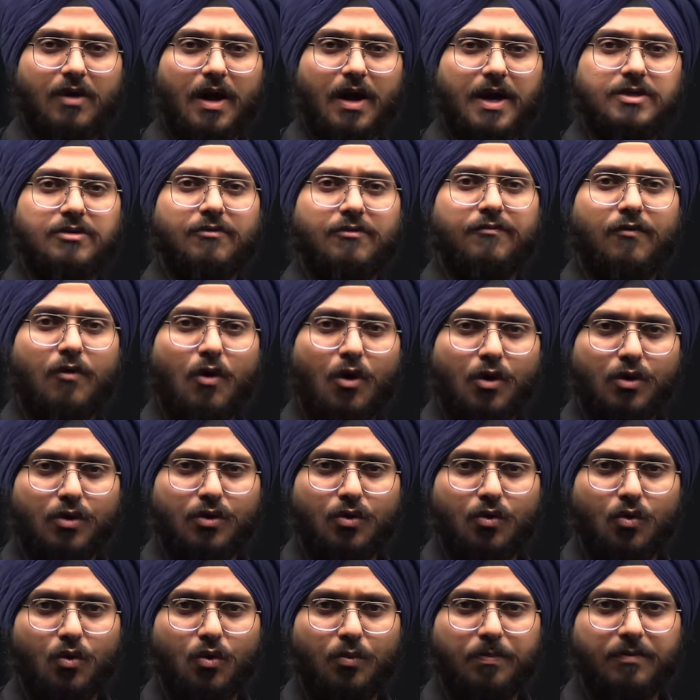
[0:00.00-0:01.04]
write a for
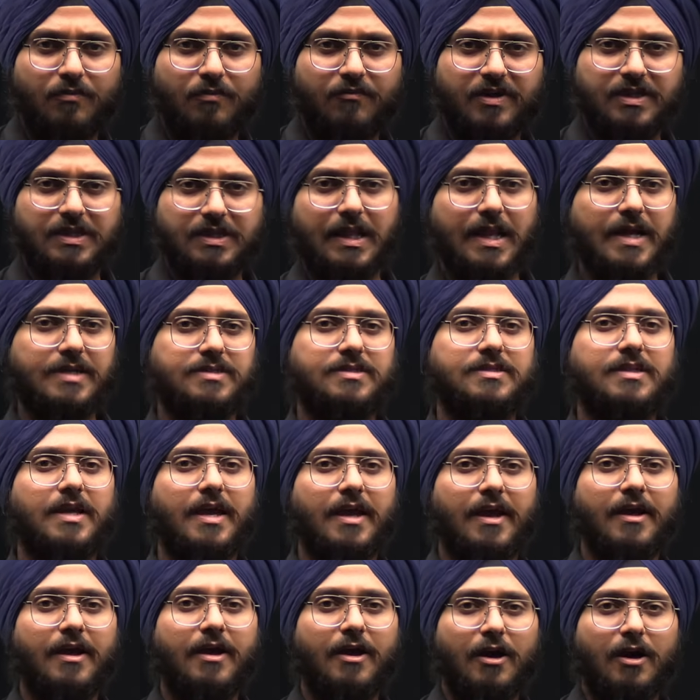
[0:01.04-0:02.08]
loop with, let's
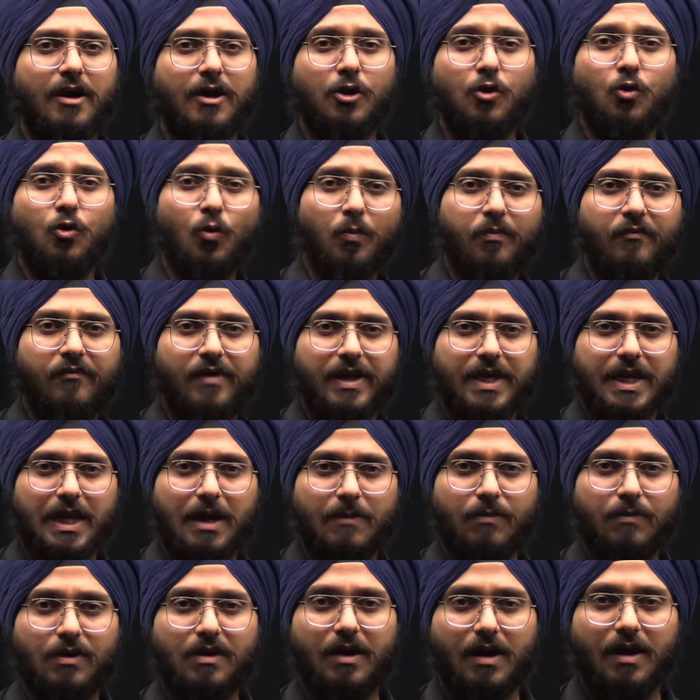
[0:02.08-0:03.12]
say, a loop
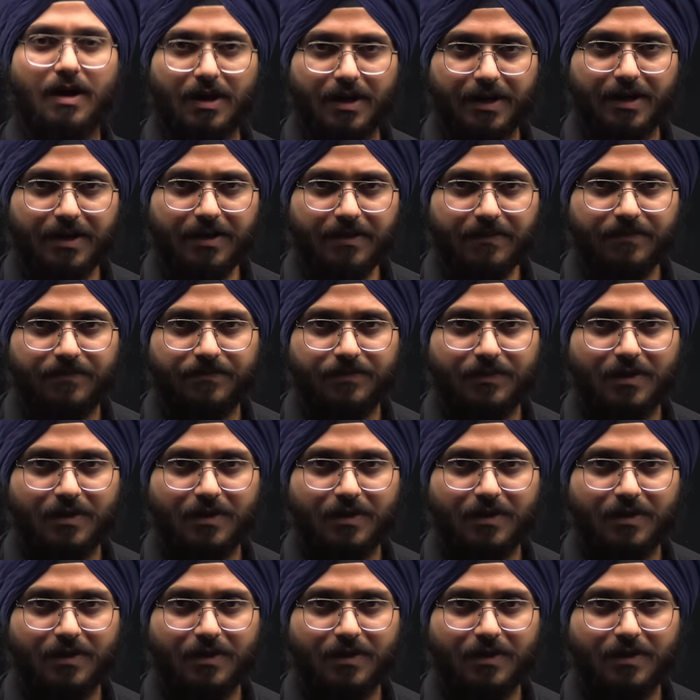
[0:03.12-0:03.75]
variable I.